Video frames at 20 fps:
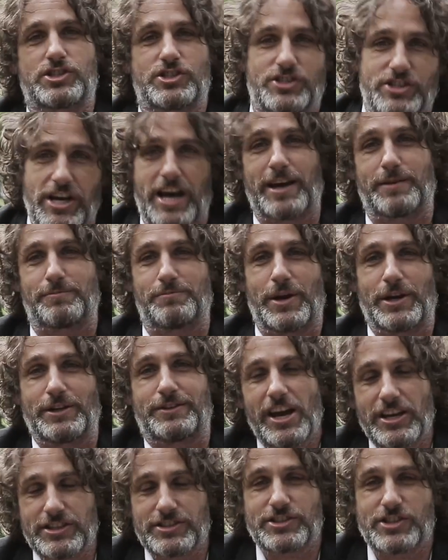segment
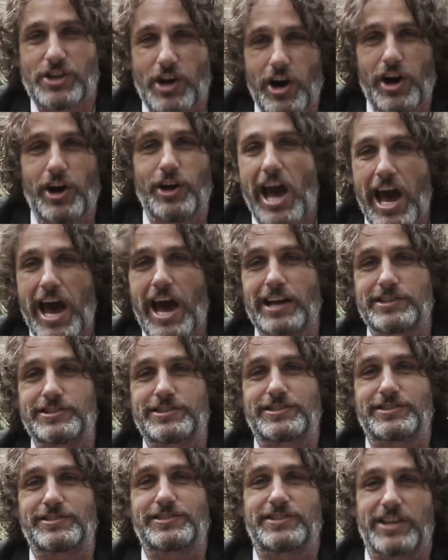is called
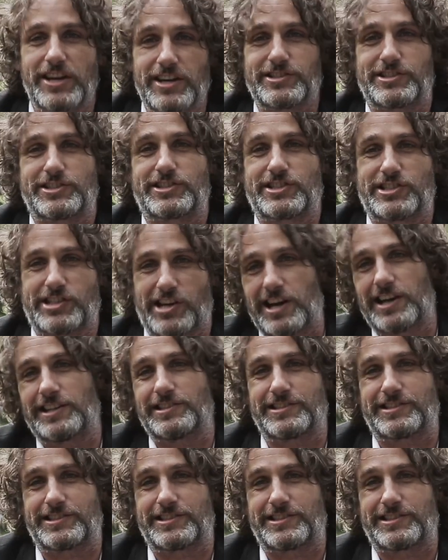Ask this cunt